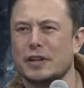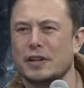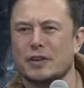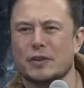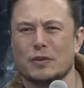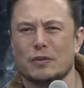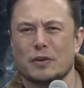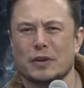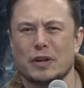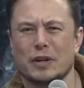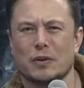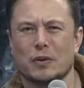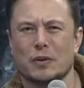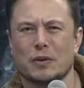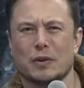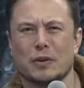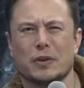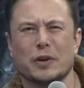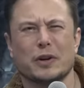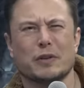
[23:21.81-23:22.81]
In, or
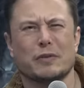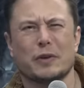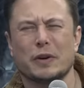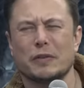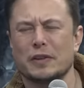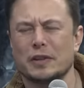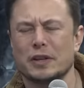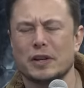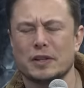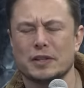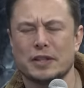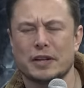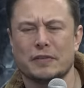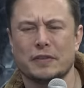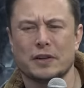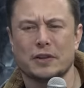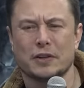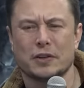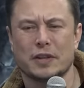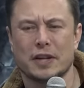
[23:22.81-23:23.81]
thirty or forty million dollars left
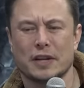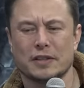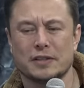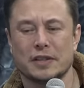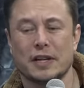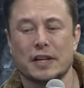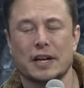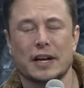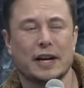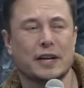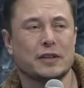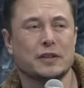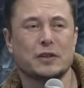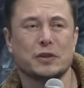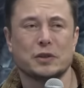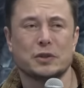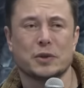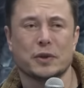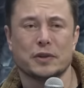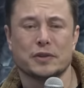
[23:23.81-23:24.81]
in two thousand eight, and I had
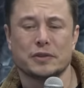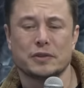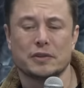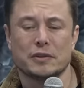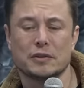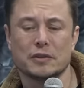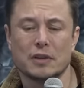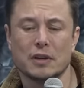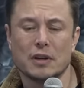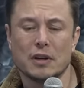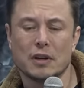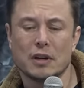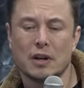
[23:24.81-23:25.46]
two choices.